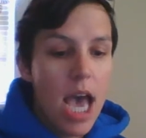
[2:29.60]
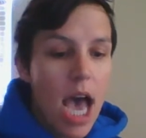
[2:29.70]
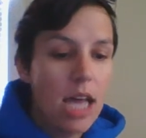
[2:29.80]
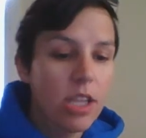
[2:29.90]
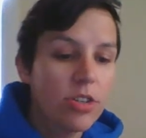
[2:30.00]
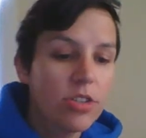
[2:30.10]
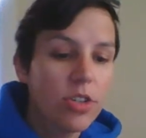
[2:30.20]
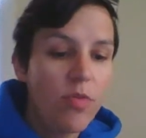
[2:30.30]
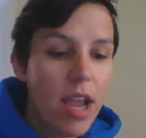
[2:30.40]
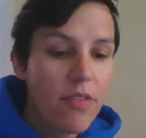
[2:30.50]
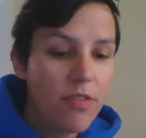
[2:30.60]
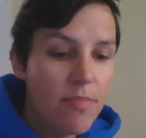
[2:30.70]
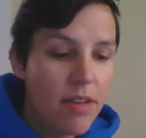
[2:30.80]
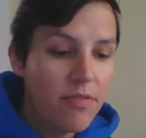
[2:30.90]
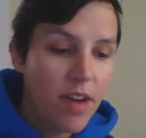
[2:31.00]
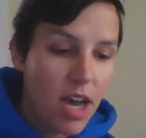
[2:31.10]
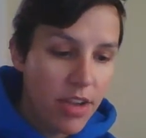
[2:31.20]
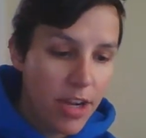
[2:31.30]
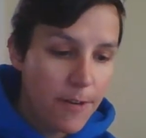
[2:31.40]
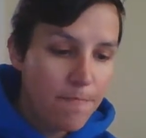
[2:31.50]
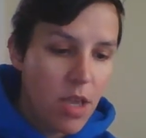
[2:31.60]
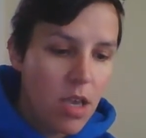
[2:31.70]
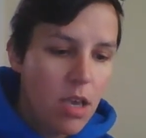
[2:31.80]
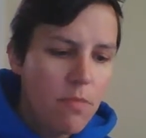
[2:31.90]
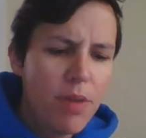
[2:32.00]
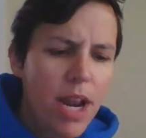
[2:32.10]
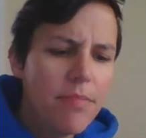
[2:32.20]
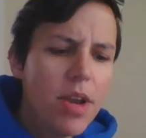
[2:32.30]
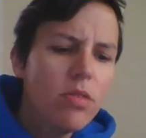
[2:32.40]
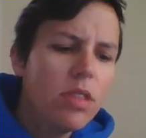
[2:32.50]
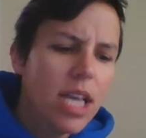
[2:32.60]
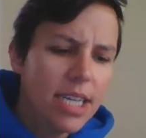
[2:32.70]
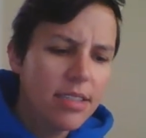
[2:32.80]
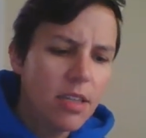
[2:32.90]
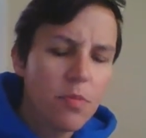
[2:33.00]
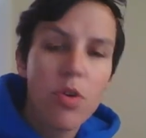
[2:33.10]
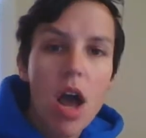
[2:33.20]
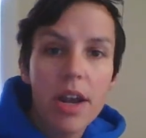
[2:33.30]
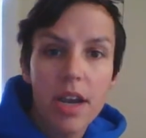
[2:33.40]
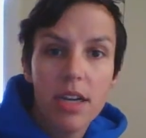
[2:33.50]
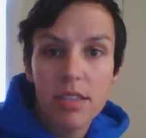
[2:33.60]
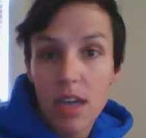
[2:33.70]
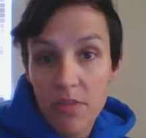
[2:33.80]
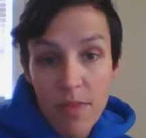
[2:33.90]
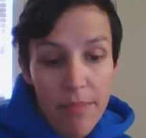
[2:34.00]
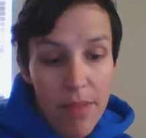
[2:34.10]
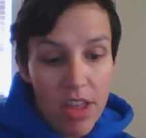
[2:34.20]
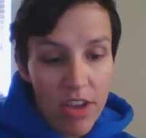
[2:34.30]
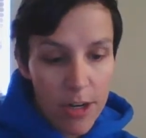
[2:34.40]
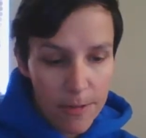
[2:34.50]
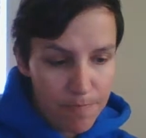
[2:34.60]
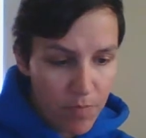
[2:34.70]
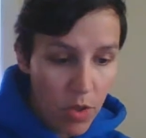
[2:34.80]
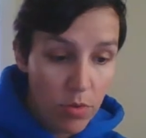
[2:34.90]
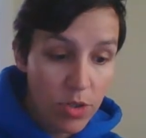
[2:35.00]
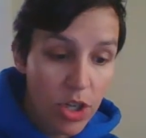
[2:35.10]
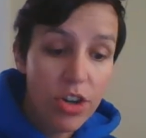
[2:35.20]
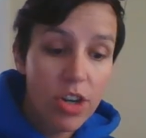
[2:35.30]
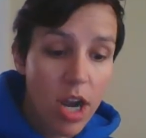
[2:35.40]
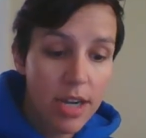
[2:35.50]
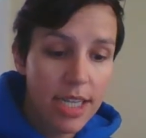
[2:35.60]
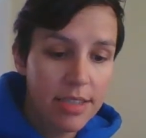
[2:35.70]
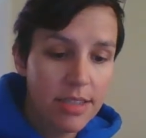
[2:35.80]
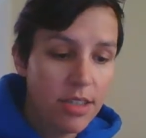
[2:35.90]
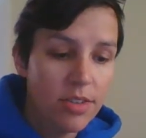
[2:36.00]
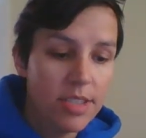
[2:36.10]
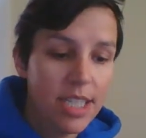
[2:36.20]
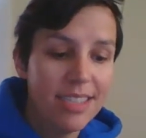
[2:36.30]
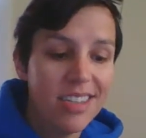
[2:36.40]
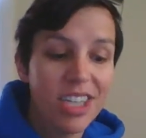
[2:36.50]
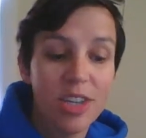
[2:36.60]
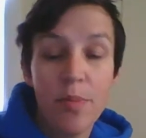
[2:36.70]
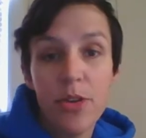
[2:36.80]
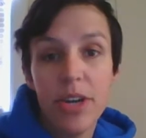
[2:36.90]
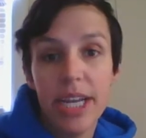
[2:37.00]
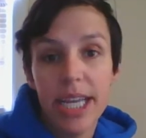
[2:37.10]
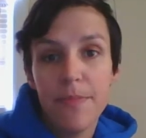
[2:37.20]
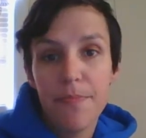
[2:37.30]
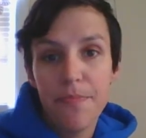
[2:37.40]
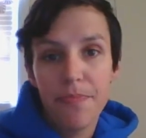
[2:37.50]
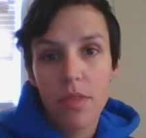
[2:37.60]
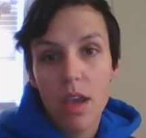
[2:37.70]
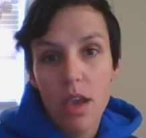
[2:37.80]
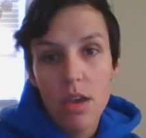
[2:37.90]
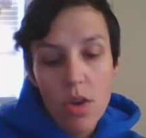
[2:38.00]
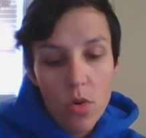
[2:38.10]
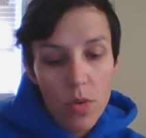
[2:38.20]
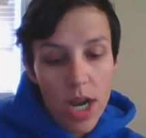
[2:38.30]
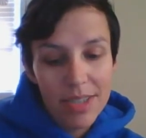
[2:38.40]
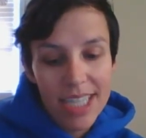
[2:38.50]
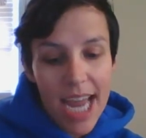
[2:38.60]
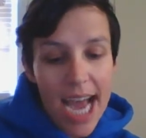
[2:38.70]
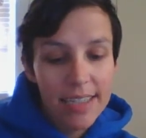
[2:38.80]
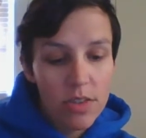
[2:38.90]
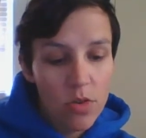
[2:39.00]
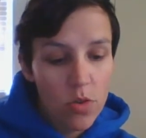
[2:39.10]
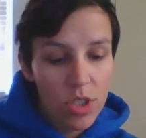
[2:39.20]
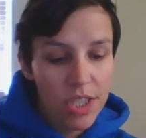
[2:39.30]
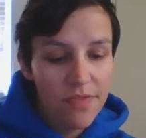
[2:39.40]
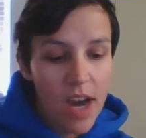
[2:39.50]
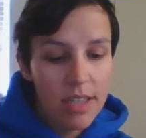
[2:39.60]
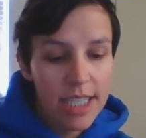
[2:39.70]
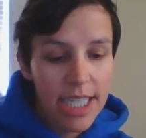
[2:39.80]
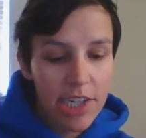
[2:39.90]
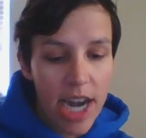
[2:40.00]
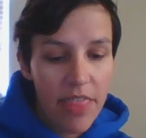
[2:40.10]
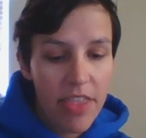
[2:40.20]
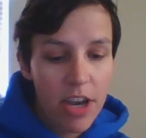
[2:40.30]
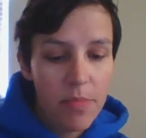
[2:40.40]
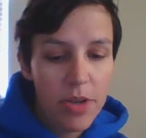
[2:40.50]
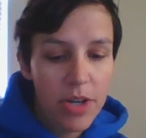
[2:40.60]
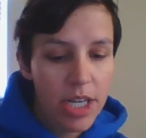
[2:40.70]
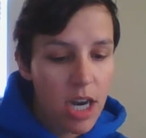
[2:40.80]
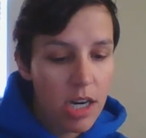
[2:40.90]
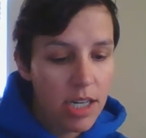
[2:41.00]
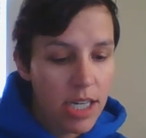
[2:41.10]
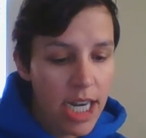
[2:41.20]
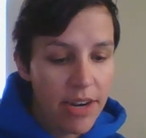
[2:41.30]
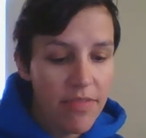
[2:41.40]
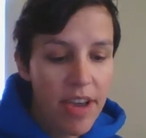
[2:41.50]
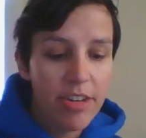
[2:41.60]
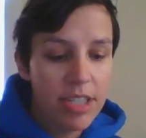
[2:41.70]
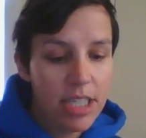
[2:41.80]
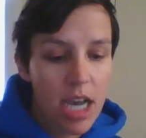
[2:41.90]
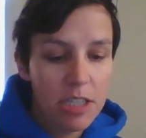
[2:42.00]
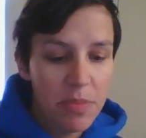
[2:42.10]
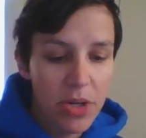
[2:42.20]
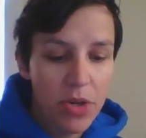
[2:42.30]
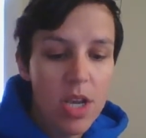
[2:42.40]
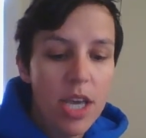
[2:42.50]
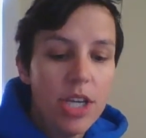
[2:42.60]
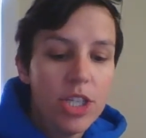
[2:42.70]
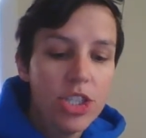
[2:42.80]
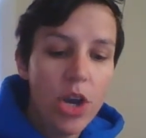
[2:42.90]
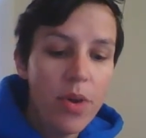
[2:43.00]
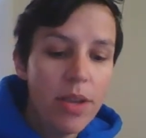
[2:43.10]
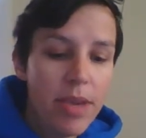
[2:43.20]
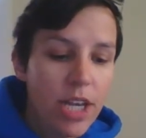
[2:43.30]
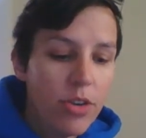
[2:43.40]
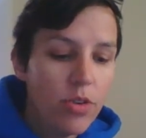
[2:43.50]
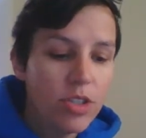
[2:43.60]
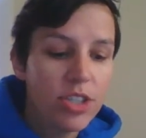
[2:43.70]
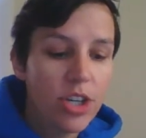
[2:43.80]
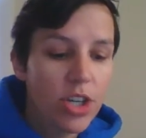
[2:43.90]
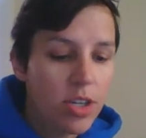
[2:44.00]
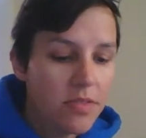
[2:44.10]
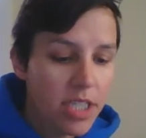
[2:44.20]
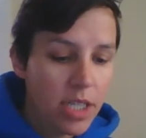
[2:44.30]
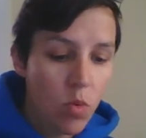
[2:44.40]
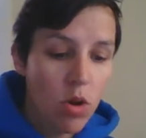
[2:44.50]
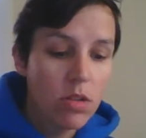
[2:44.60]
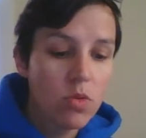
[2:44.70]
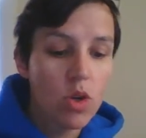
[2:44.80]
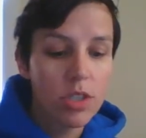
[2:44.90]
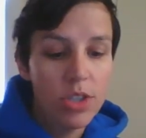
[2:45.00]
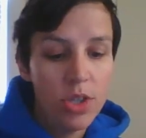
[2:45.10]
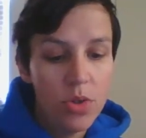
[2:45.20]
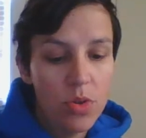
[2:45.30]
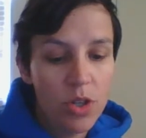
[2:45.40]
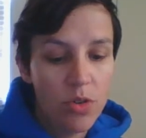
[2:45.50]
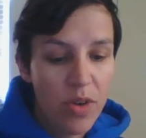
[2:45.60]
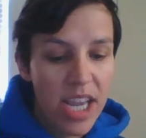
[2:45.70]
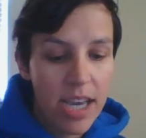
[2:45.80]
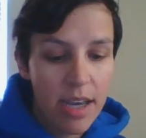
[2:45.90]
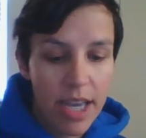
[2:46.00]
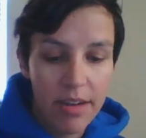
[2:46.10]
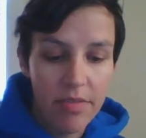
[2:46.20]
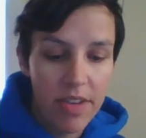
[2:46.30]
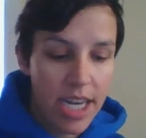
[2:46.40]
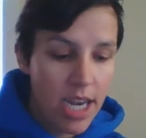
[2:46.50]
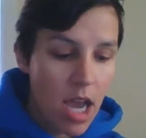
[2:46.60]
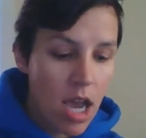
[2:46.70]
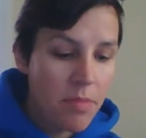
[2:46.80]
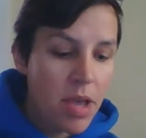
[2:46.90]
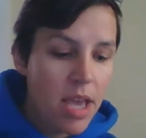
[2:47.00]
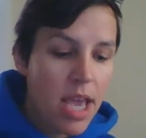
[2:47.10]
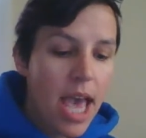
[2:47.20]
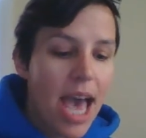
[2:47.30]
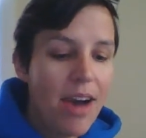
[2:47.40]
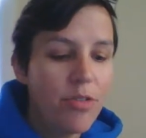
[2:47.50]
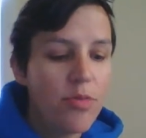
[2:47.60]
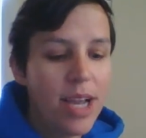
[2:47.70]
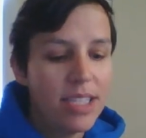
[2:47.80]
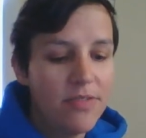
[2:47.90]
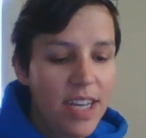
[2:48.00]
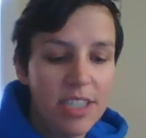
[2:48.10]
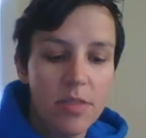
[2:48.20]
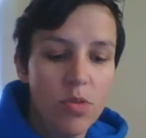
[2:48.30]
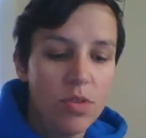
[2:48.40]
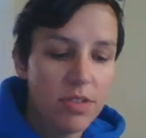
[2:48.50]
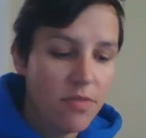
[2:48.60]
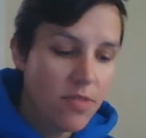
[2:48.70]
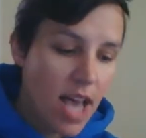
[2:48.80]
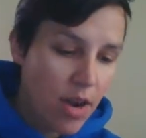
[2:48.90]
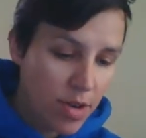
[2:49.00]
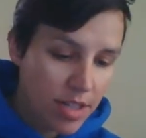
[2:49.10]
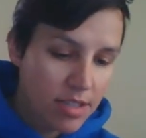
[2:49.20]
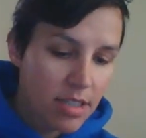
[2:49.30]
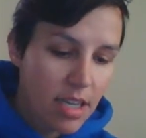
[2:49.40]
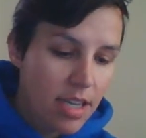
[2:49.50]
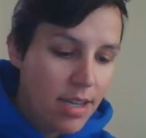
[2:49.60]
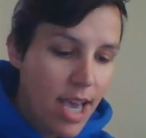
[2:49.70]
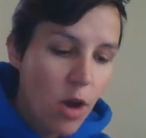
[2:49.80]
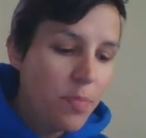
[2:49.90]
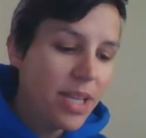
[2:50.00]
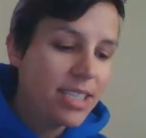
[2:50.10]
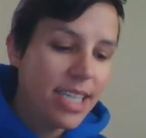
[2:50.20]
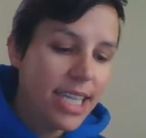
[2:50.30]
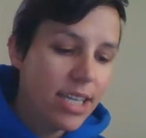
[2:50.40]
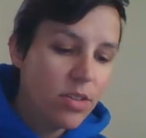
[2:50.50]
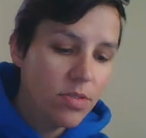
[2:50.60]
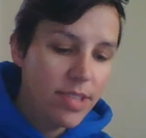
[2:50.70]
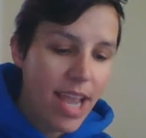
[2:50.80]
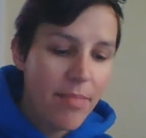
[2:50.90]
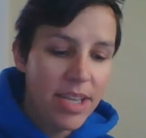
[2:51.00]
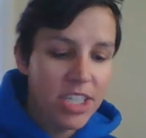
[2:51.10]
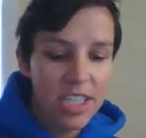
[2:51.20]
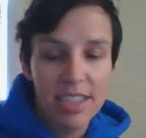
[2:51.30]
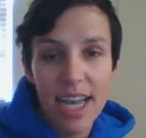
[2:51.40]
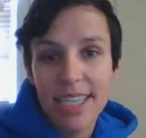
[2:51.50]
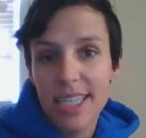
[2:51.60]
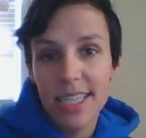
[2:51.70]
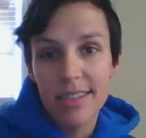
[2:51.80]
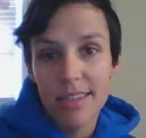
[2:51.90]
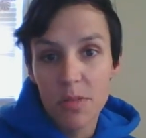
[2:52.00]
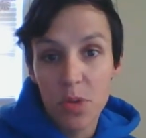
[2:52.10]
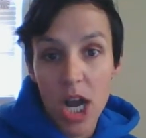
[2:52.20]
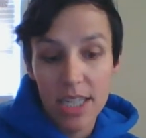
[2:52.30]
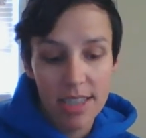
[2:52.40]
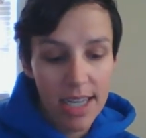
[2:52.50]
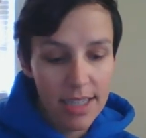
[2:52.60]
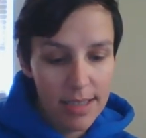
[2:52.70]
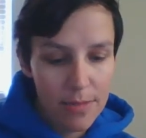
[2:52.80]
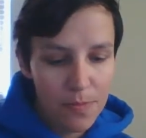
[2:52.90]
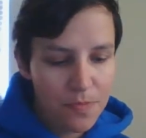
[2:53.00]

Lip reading: I learned to write from my father, but I'm no less a product of my mother, who took her gardening skills into the community. When I was in high school, she volunteered at a therapeutic garden in a veterans hospital, showing men who'd served in World War II, Korea, and Vietnam how to raise vegetables and flowers, helping to heal damaged psyches in the process.